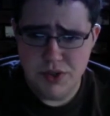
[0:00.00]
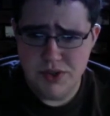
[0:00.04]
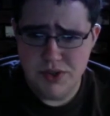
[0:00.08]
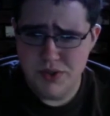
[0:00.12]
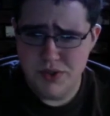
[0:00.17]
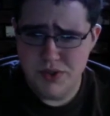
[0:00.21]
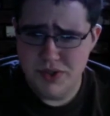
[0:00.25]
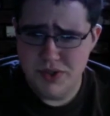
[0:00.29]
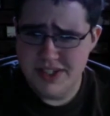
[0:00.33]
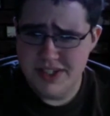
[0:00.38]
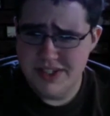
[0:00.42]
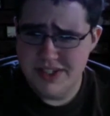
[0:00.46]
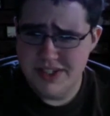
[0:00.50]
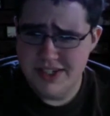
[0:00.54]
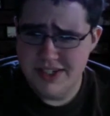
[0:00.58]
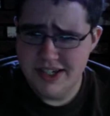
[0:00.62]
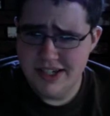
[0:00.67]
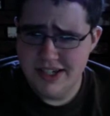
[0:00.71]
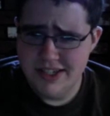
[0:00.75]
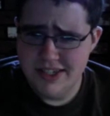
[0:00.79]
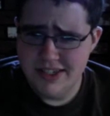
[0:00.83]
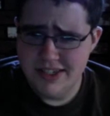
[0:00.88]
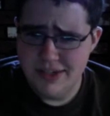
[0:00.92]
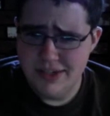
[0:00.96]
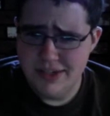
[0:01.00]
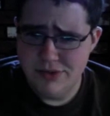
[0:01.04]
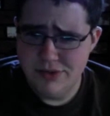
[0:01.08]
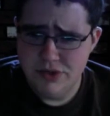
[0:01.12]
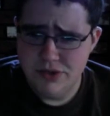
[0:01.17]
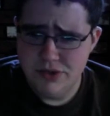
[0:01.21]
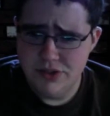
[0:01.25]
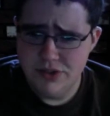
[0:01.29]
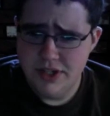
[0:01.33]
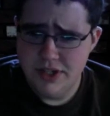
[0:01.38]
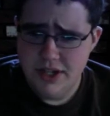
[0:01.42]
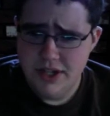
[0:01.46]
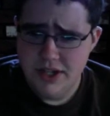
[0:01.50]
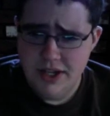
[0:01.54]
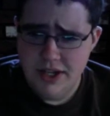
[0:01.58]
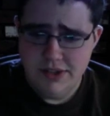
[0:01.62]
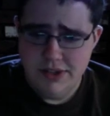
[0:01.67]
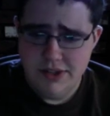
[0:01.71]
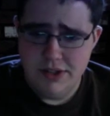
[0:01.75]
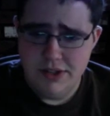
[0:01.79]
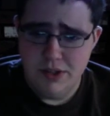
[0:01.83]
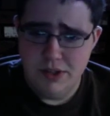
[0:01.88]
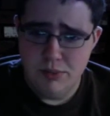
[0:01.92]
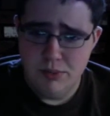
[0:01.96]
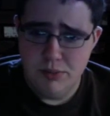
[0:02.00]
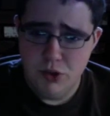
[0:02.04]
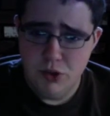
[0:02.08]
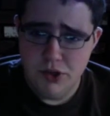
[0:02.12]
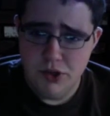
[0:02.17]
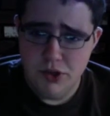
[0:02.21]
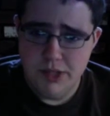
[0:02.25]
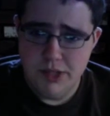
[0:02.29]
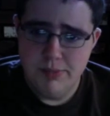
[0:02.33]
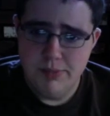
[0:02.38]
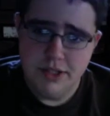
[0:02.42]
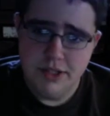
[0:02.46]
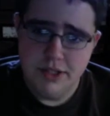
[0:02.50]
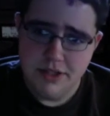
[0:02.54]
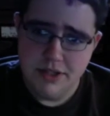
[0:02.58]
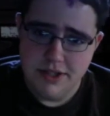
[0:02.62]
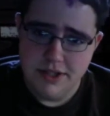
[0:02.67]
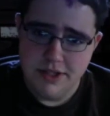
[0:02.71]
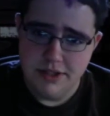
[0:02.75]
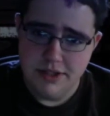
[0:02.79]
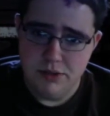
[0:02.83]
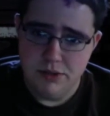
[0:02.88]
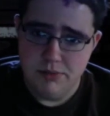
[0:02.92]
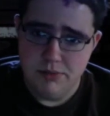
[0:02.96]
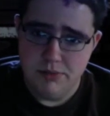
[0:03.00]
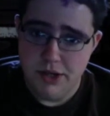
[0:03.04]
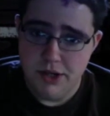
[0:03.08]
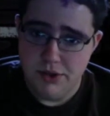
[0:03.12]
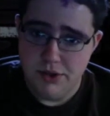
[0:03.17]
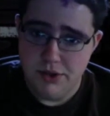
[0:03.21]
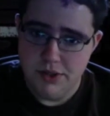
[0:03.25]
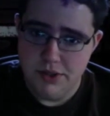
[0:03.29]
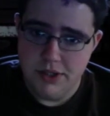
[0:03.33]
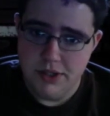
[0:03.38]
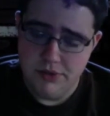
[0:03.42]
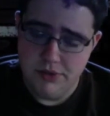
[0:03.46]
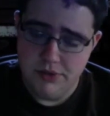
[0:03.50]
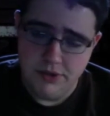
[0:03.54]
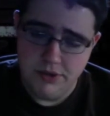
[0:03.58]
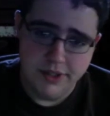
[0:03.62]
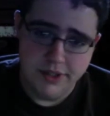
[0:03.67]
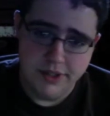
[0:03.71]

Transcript: There's only 6 levels that are broken up into these little micro levels